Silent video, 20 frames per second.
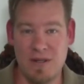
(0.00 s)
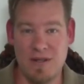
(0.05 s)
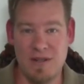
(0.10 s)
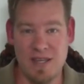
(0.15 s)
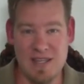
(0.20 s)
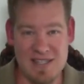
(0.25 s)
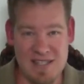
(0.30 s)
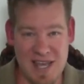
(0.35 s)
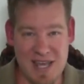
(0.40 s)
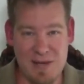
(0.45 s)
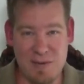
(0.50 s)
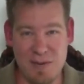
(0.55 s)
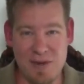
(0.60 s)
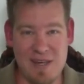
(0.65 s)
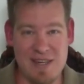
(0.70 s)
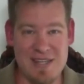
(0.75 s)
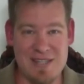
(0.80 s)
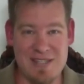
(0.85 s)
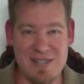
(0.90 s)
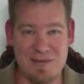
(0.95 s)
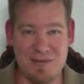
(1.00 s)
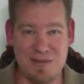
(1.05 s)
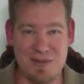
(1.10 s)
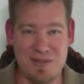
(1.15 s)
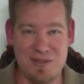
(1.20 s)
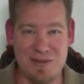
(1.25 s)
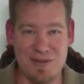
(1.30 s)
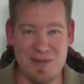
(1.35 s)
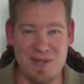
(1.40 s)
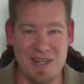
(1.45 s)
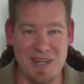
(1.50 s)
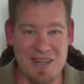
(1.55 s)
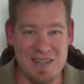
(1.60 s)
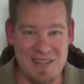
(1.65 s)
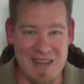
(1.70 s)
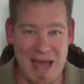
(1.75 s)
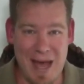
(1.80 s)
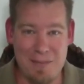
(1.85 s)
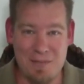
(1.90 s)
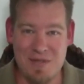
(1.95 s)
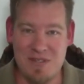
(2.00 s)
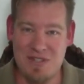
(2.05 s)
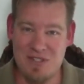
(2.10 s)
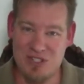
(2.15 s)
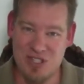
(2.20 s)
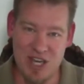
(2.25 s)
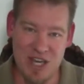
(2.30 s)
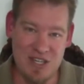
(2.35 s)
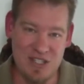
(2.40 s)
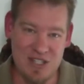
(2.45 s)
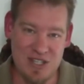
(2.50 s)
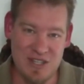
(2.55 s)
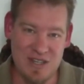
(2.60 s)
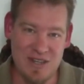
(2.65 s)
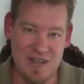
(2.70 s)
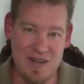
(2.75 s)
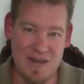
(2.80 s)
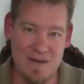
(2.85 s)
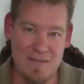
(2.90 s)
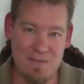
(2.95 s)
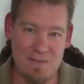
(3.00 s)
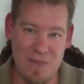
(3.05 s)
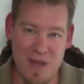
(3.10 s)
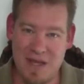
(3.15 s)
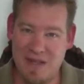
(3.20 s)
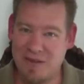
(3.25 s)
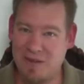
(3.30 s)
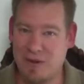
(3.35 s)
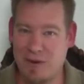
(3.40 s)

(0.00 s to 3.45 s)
can take what it is that we're doing and adapt it and change it, make it